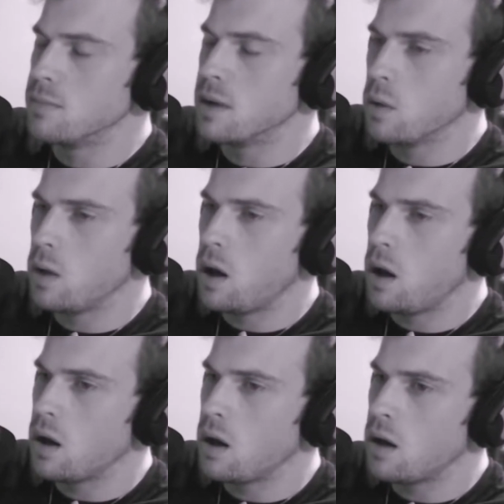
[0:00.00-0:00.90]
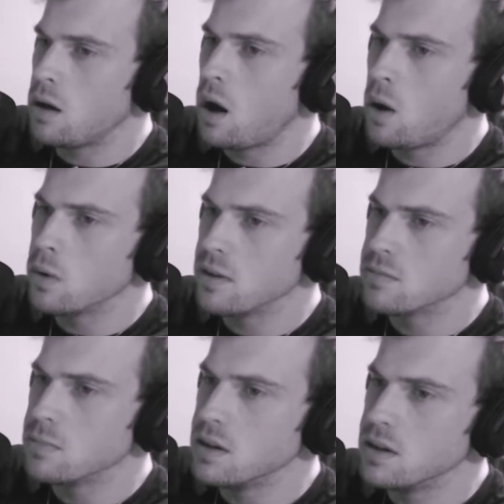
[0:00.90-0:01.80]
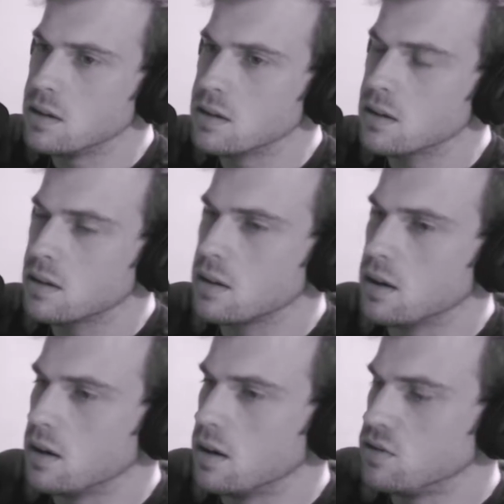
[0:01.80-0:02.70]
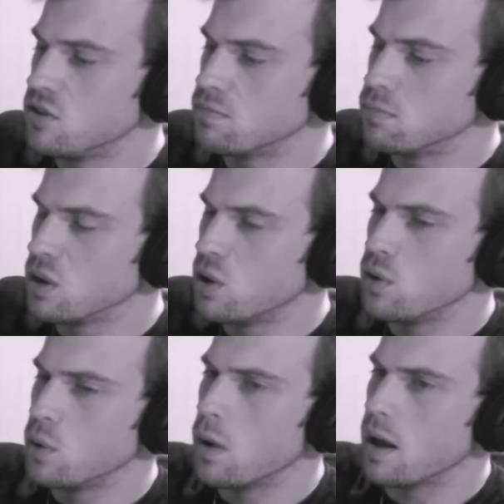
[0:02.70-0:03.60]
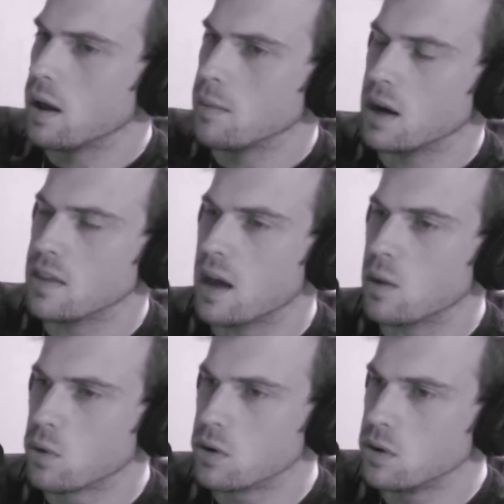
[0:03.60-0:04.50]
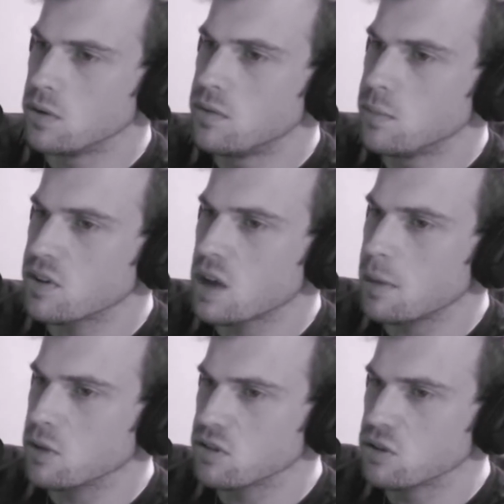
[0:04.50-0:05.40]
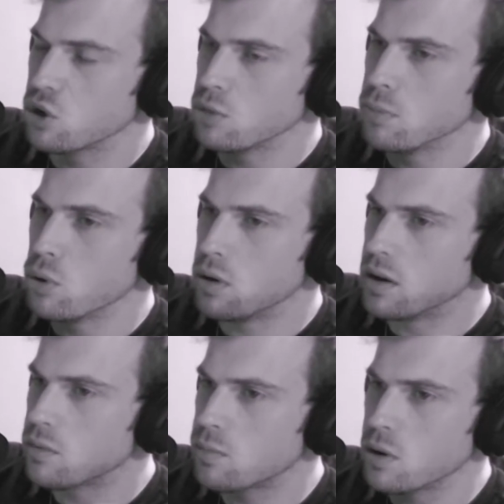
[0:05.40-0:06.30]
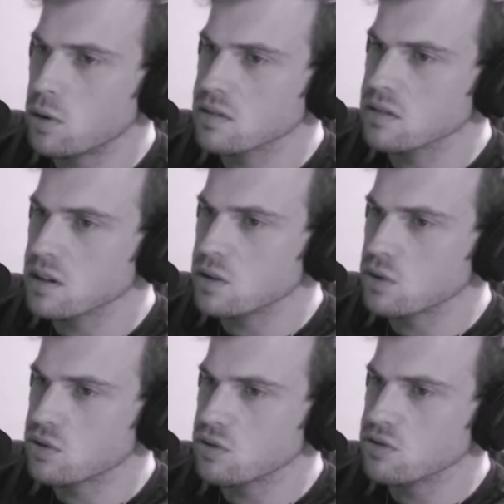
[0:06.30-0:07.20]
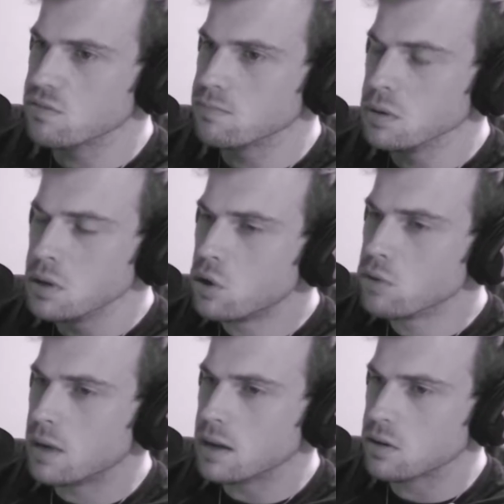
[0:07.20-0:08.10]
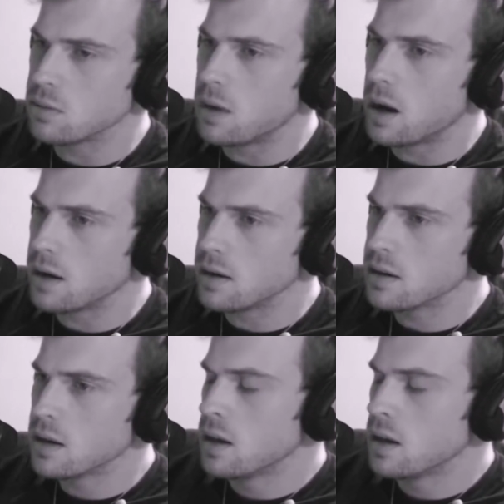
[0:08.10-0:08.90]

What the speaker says: I will always be just blown away by that world. From the time I was a little boy, pro wrestling culture has just blown my little mind.